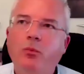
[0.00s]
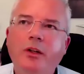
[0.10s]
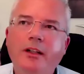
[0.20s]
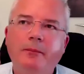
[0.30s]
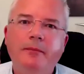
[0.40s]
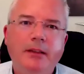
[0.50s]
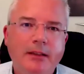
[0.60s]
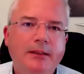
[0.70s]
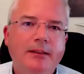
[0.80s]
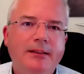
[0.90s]
have to go through
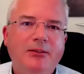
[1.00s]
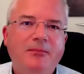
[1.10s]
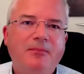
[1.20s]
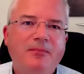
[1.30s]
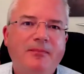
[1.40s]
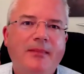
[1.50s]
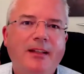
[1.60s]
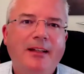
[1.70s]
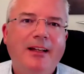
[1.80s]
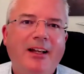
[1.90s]
all of them
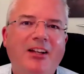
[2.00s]
individually, but